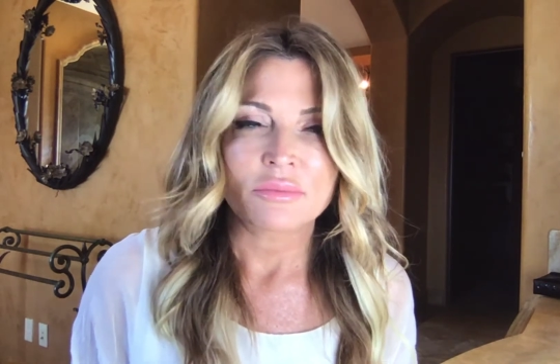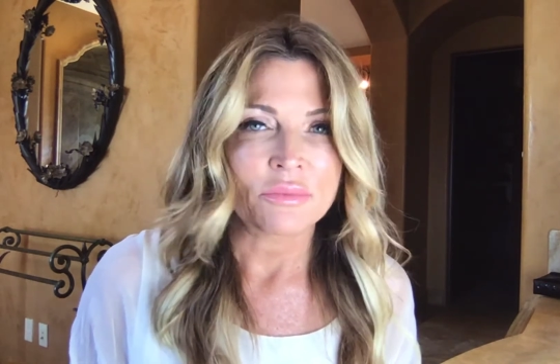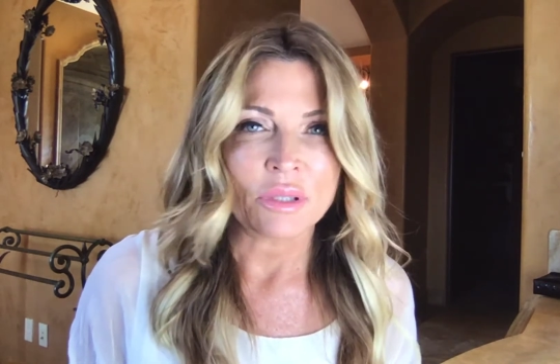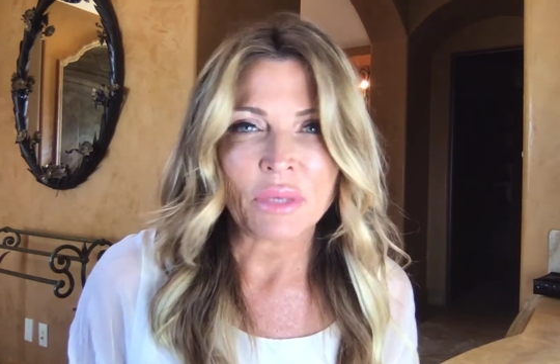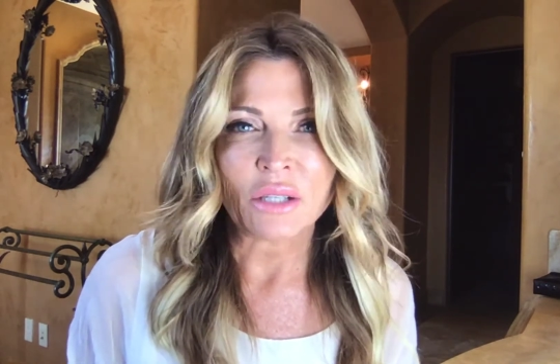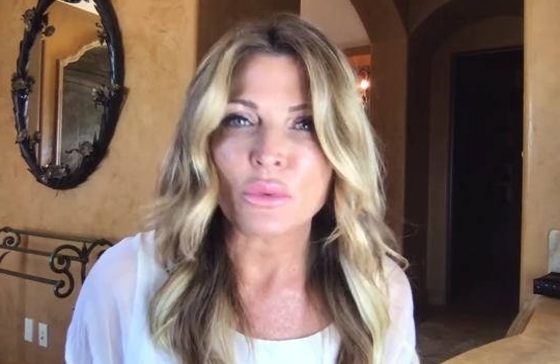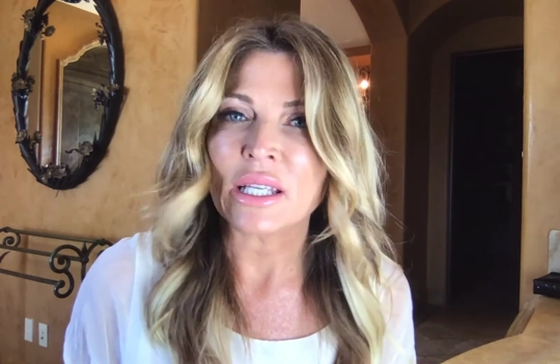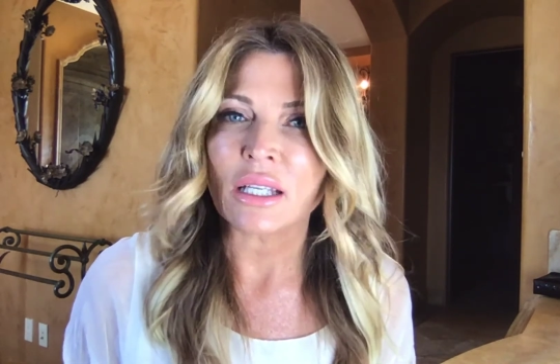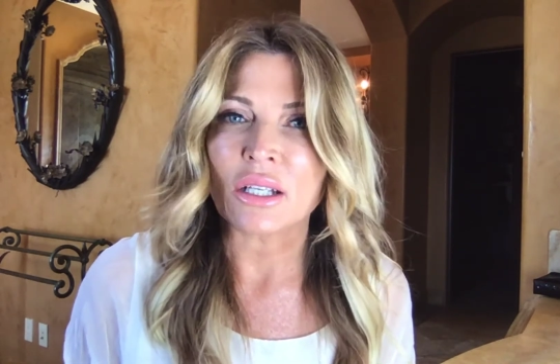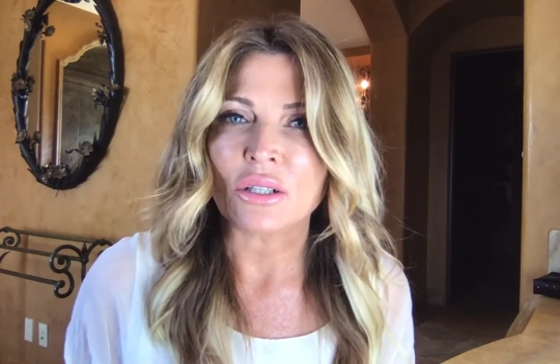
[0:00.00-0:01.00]
about a week
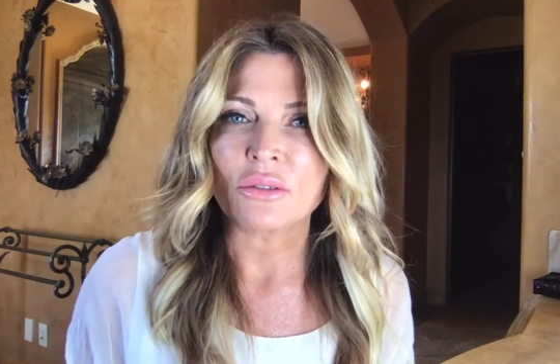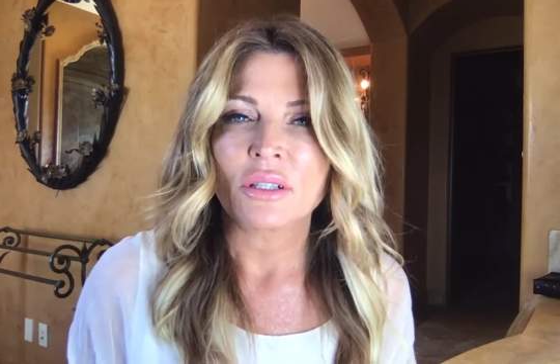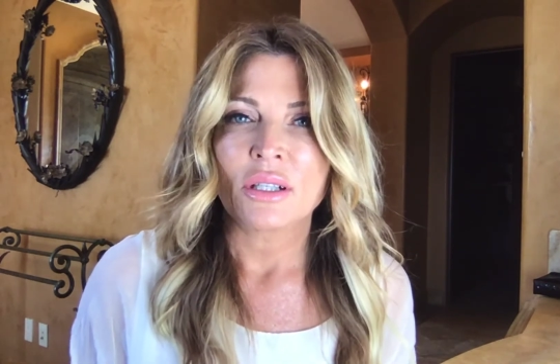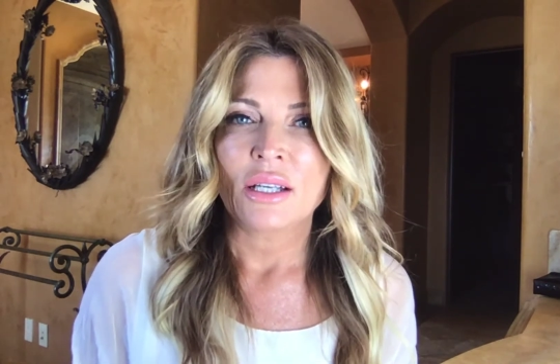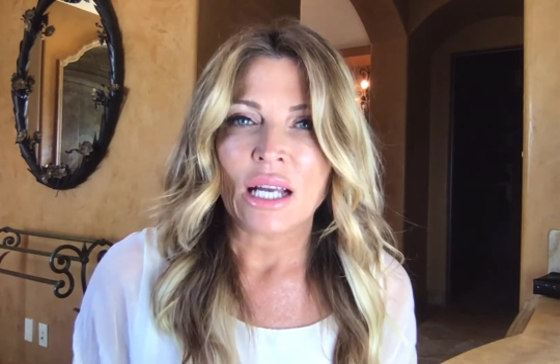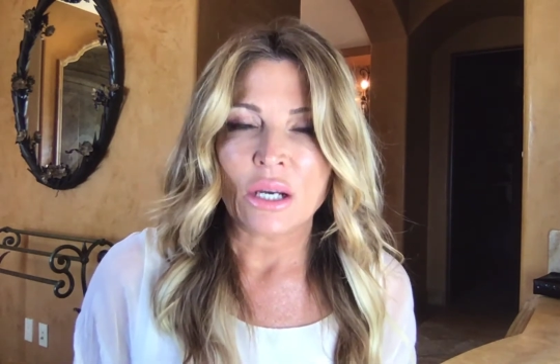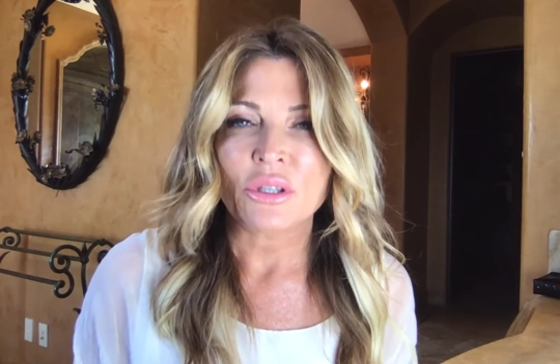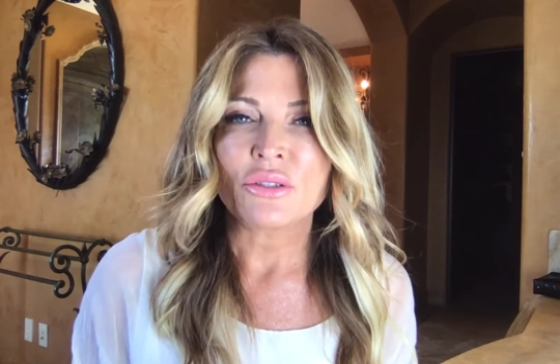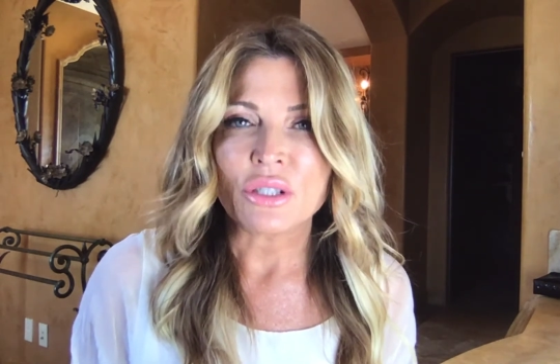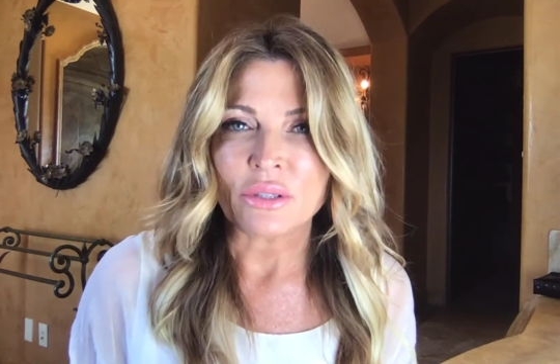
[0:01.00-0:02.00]
ago, "How are
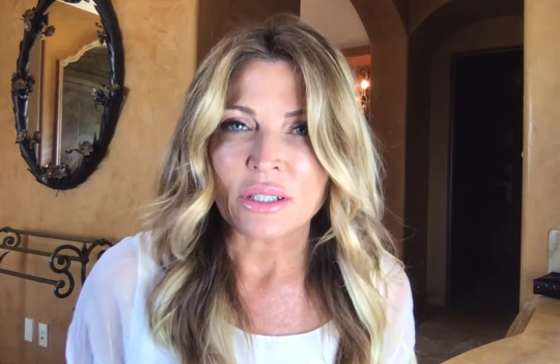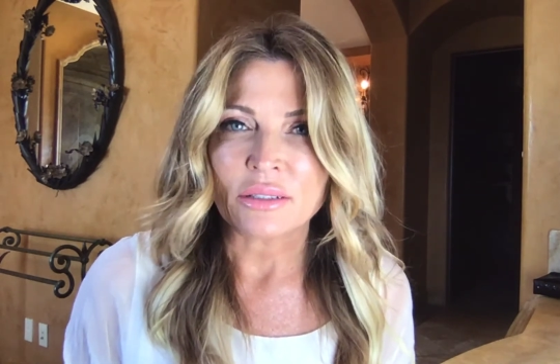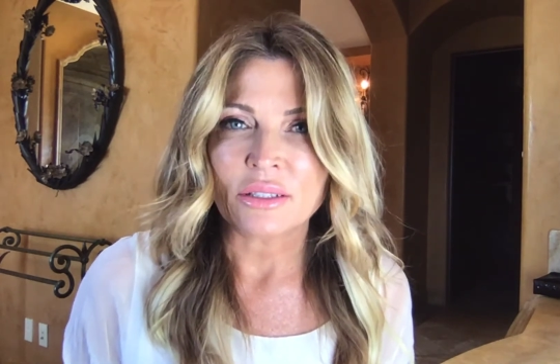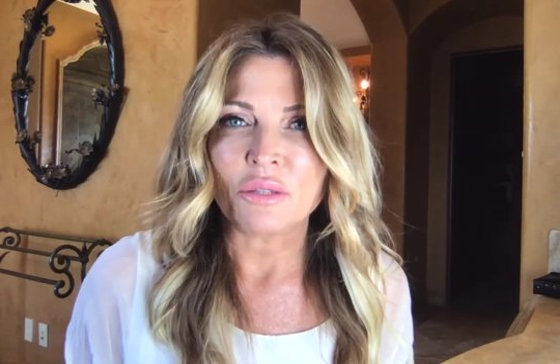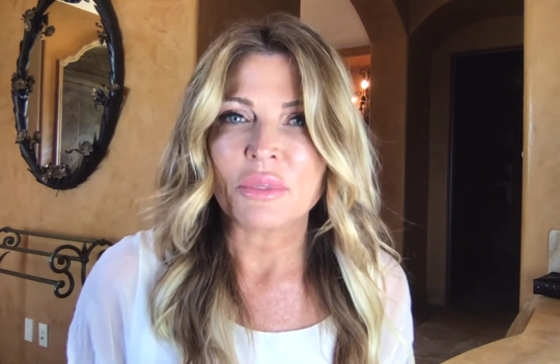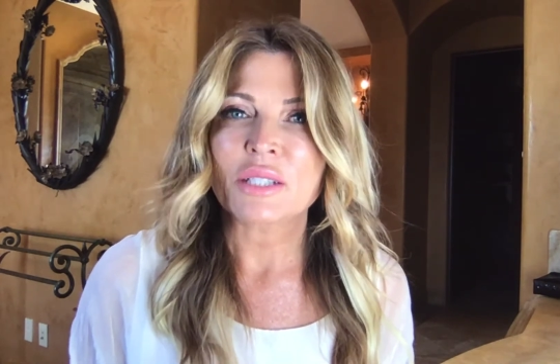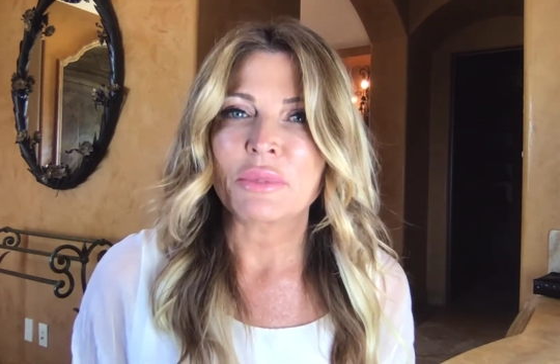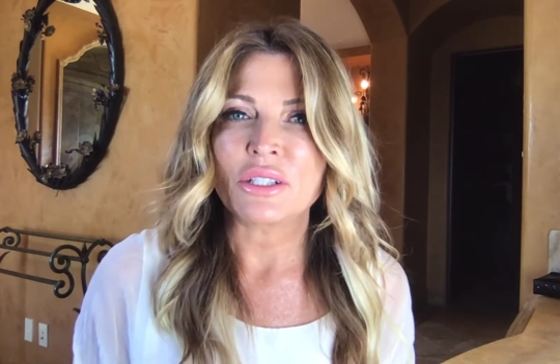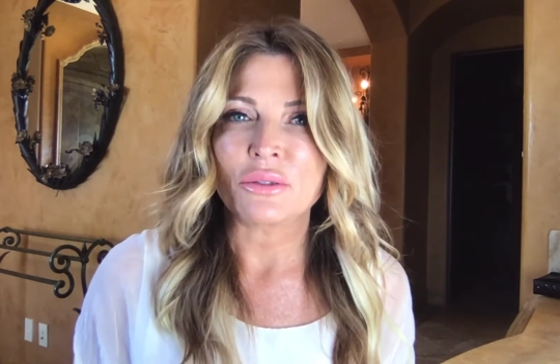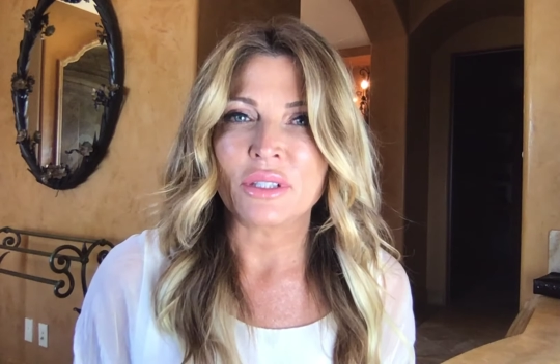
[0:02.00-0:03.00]
you doing? You must be
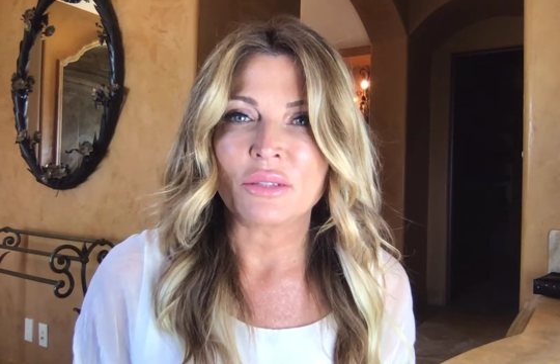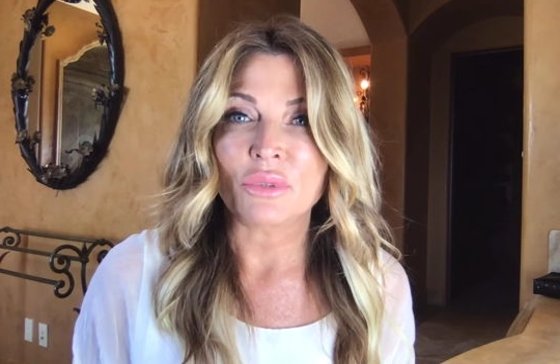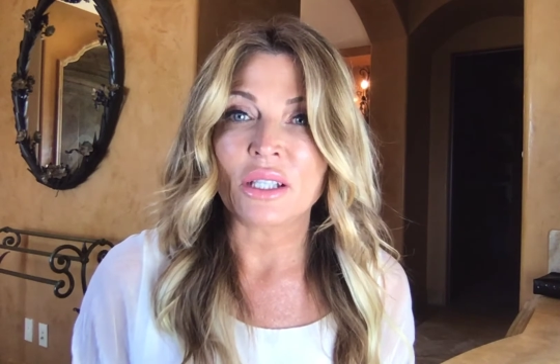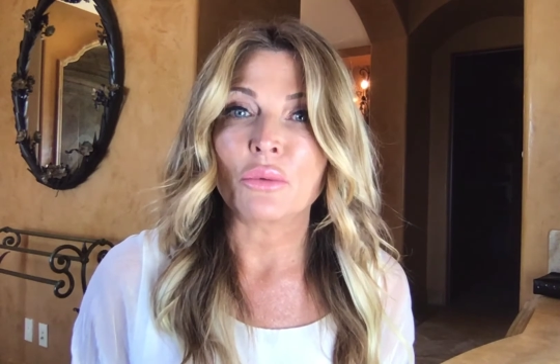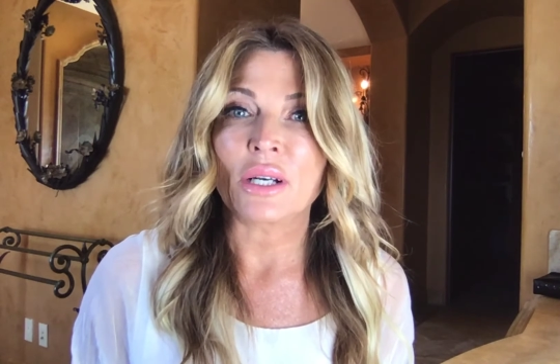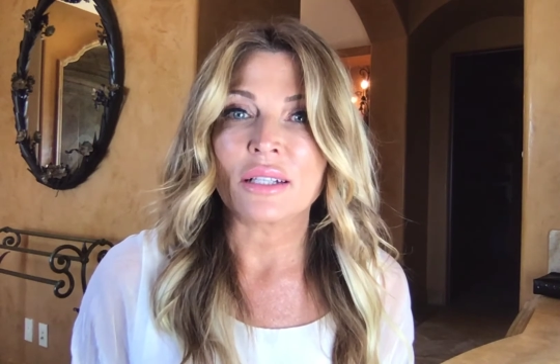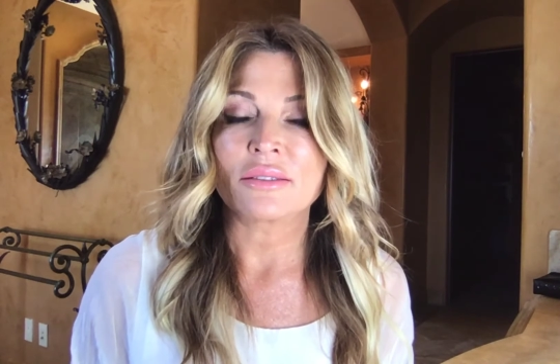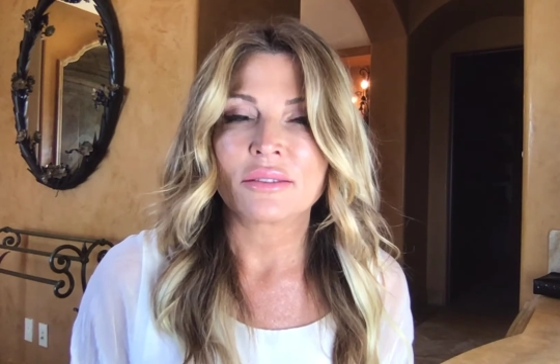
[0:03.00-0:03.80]
doing really well."